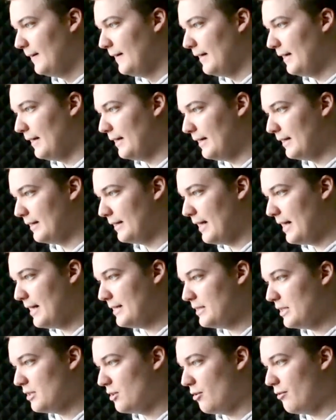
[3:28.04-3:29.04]
And
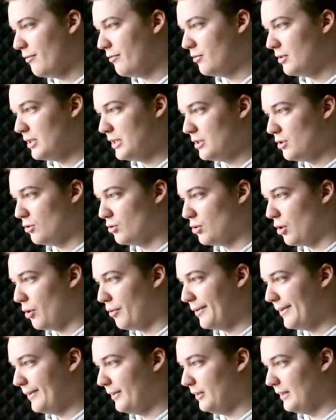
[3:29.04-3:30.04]
as I go through this
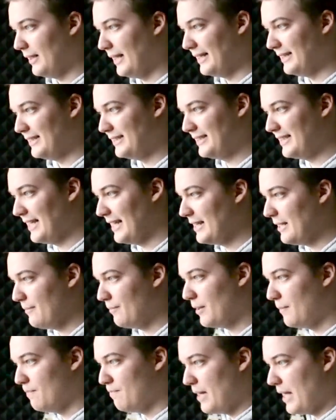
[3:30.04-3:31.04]
tutorial and set up
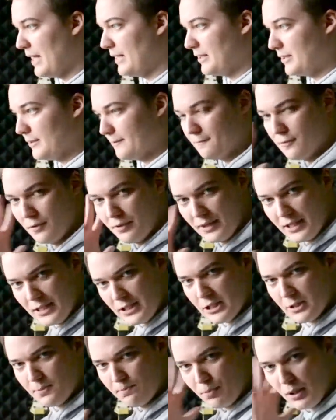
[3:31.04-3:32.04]
the master for
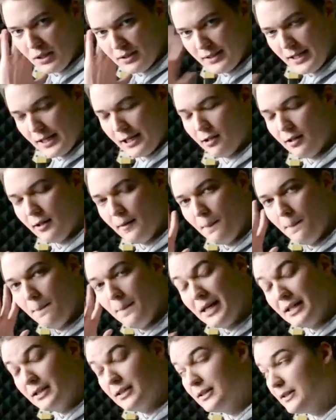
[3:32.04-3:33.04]
this particular
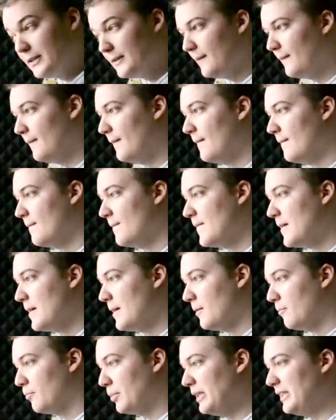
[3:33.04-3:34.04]
mix,
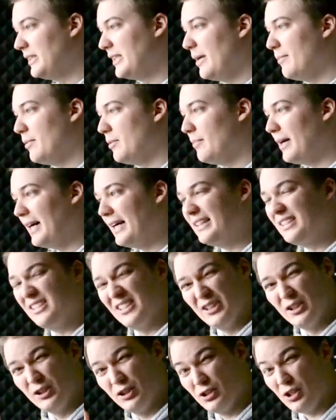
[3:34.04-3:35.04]
please keep in mind,
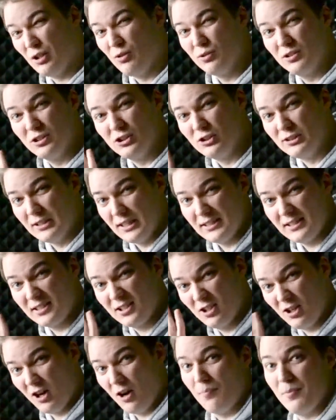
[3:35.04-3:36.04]
don't
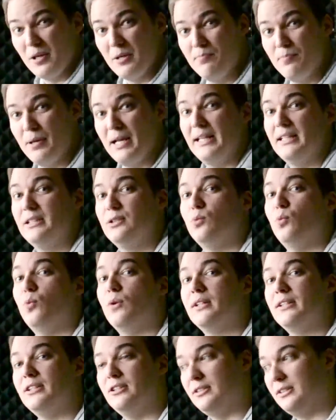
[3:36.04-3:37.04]
just copy paste
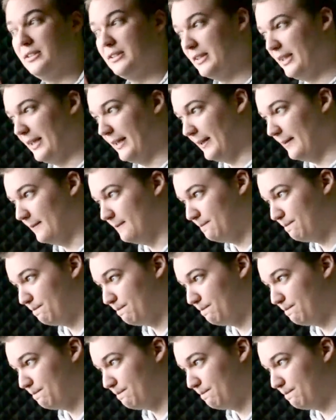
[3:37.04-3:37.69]
what you see.